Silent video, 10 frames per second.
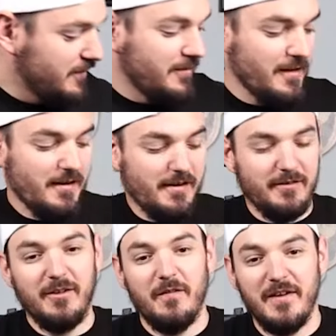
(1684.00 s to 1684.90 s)
Oh,
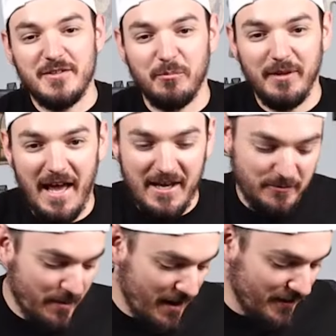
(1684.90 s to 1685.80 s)
dude, these are blast
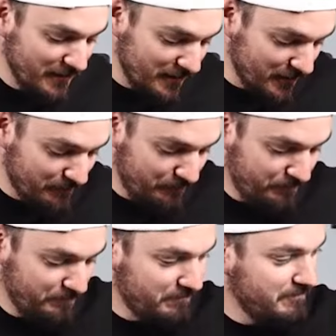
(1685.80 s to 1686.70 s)
panties. If
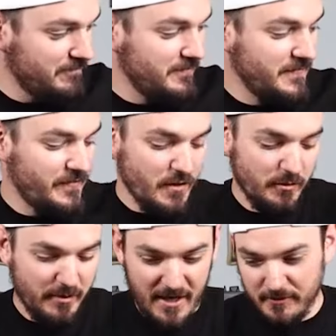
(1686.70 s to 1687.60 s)
you know what
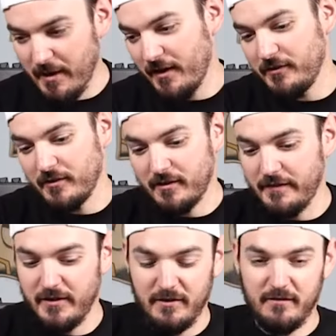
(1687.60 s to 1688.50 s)
blast panties are,
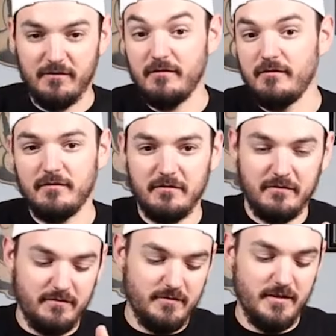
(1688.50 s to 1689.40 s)
then
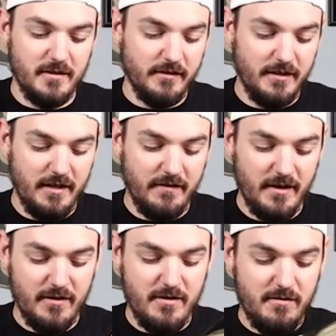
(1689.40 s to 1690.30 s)
you're not seeing anything
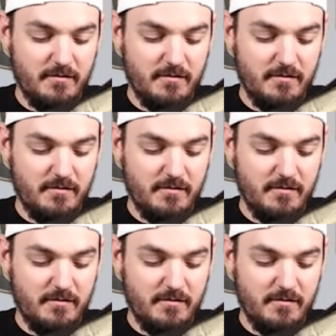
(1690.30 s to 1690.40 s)
new.